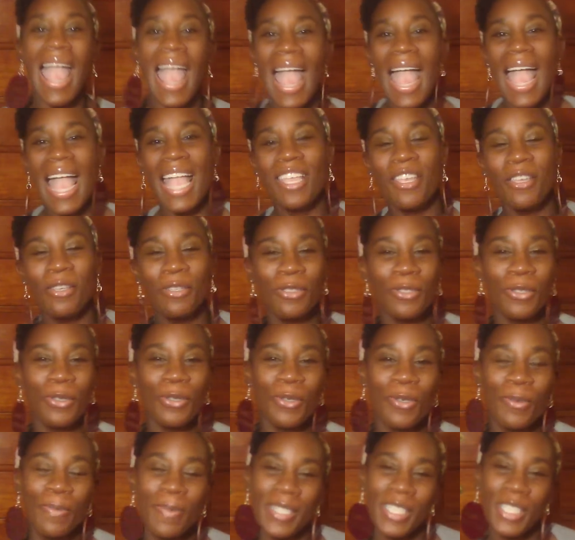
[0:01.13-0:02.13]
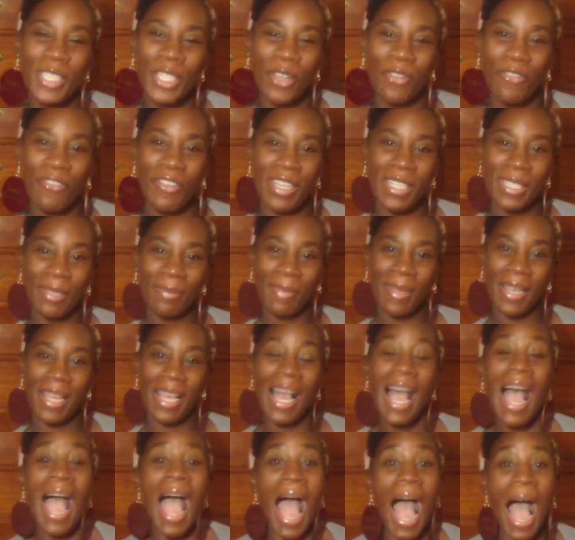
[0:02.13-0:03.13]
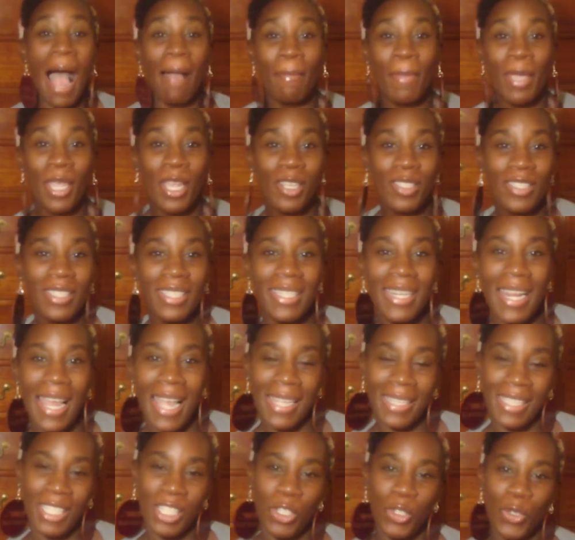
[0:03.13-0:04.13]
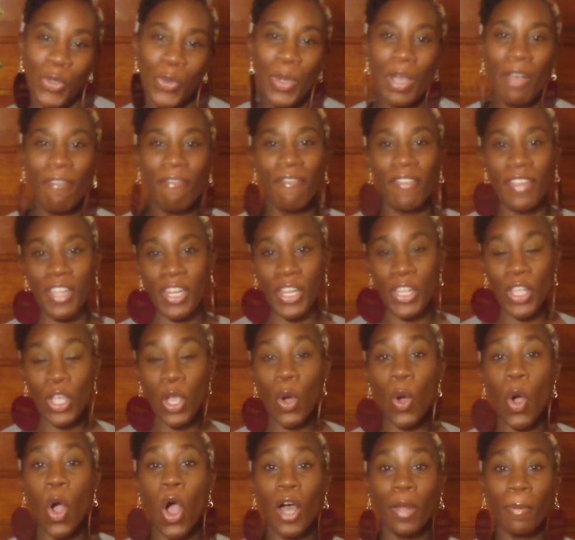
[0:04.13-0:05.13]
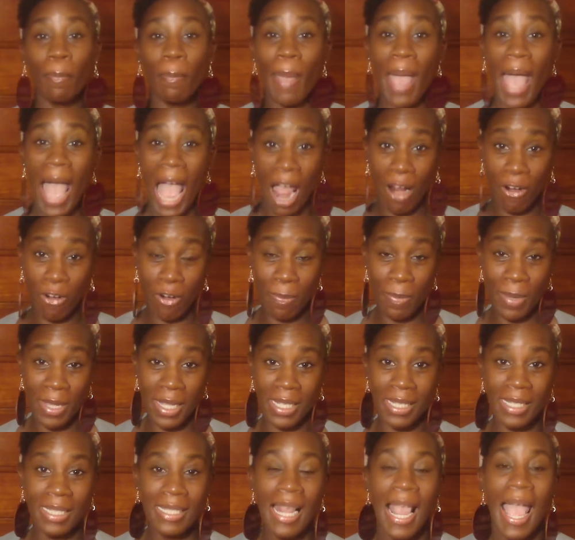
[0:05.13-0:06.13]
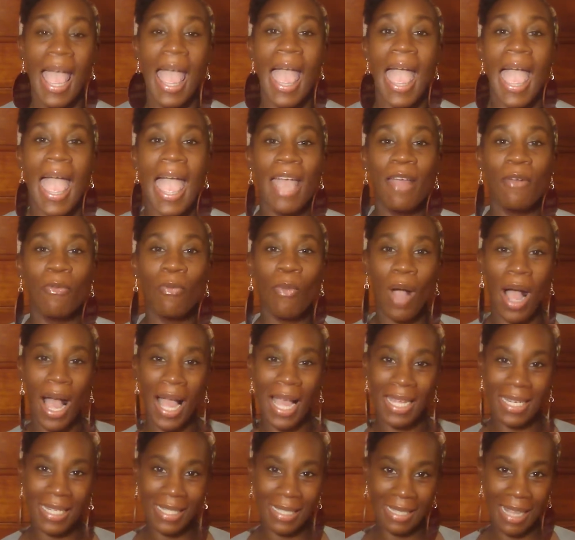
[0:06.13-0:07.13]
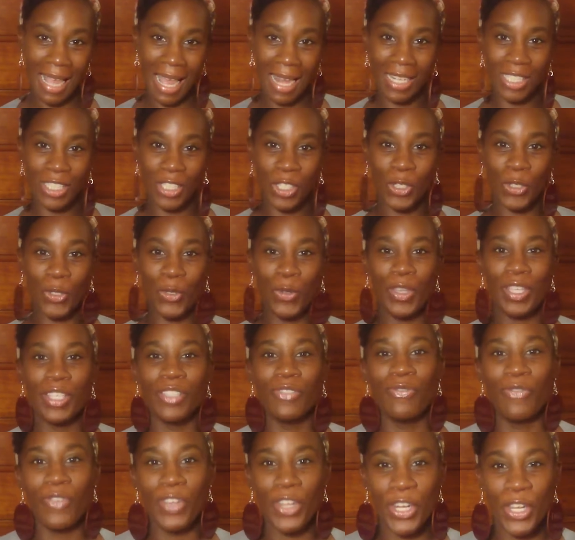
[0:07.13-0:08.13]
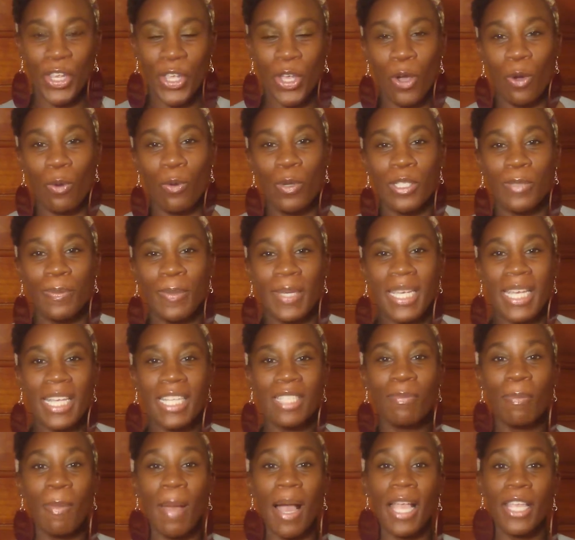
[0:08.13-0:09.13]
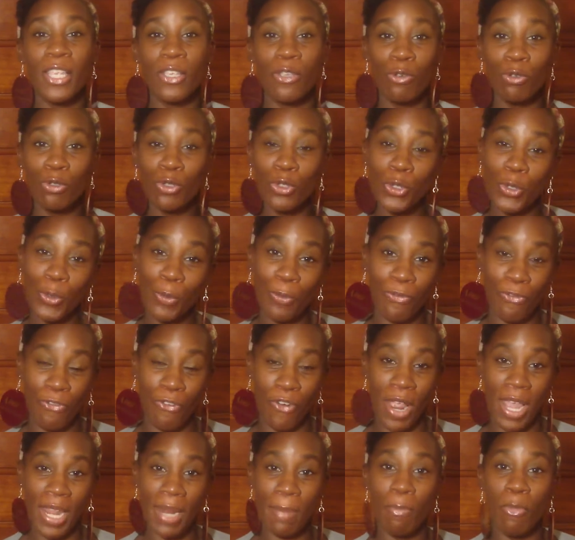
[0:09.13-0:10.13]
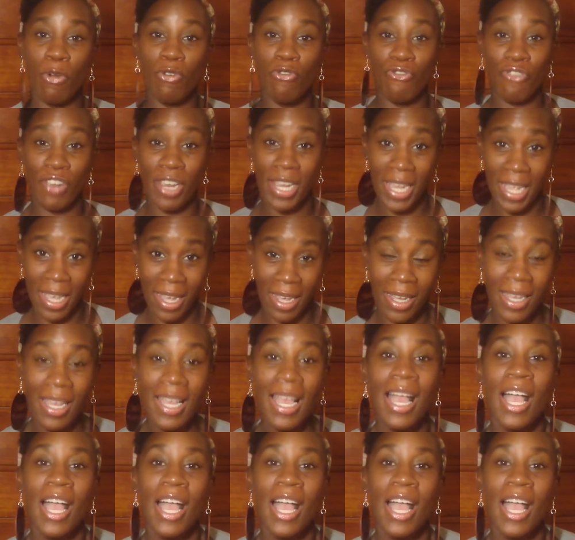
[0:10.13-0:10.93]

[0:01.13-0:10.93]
Hey YouTube, it's Charisma. I'm here today to do a video on parabens, and why I decided to do this video was because my YouTube friend Maria,